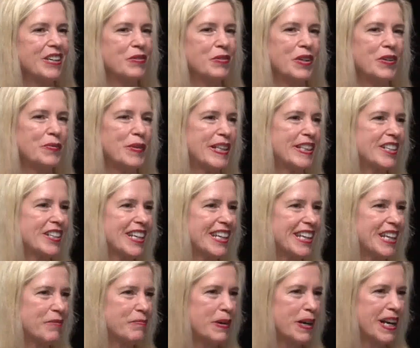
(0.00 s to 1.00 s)
we've been
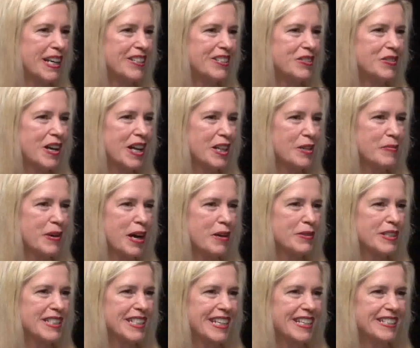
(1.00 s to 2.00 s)
looking at Baidu,
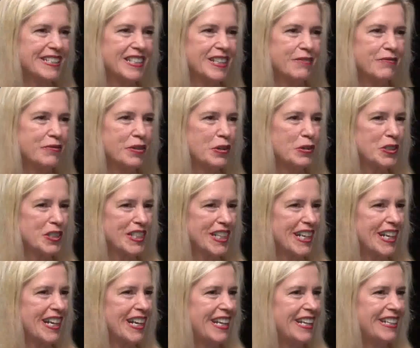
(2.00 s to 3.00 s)
Alibaba, Tencent,
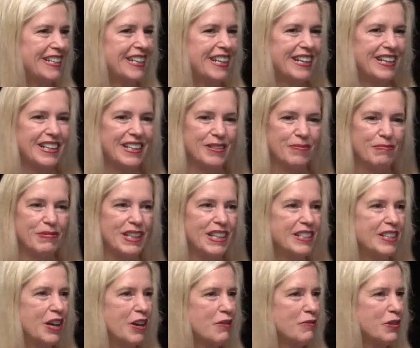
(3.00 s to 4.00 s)
Fosun,
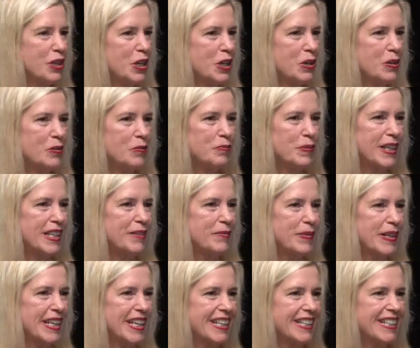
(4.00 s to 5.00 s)
Lenovo,
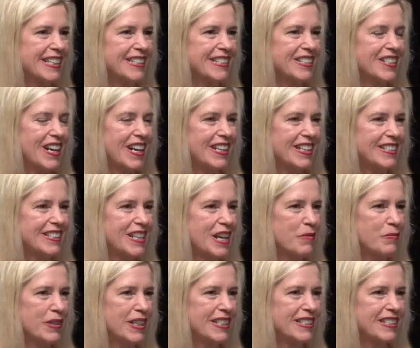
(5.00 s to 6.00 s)
many of these Chinese
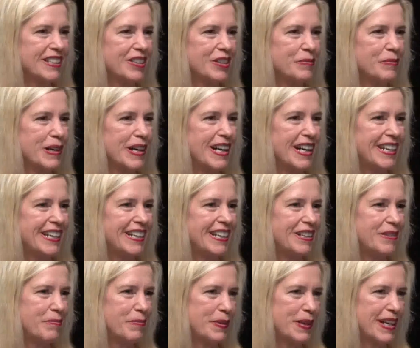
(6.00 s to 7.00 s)
companies that are buying
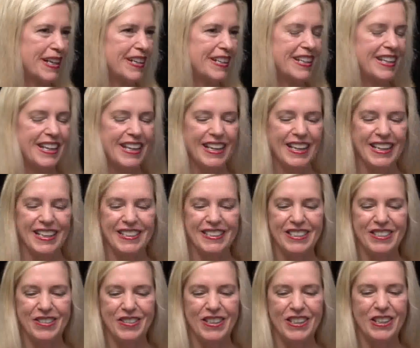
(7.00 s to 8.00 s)
up
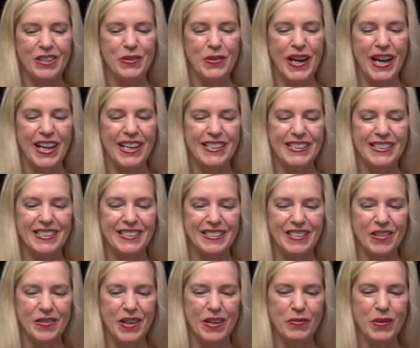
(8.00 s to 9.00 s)
into the U.S.
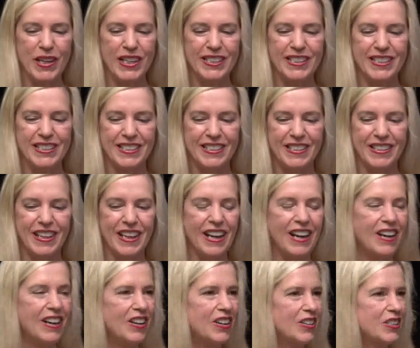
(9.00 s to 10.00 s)
So I wanted to
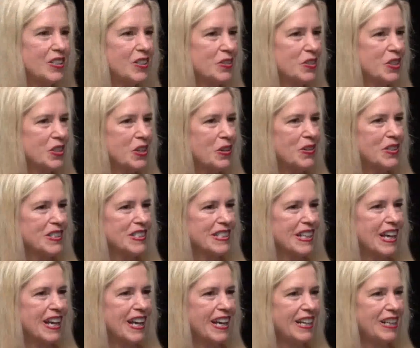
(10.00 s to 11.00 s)
also show a
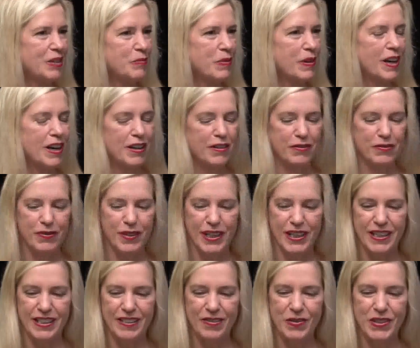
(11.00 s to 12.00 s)
slide
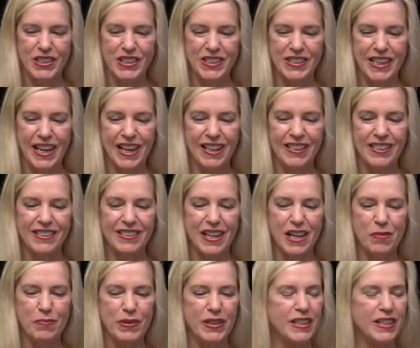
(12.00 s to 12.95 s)
of which tallies up a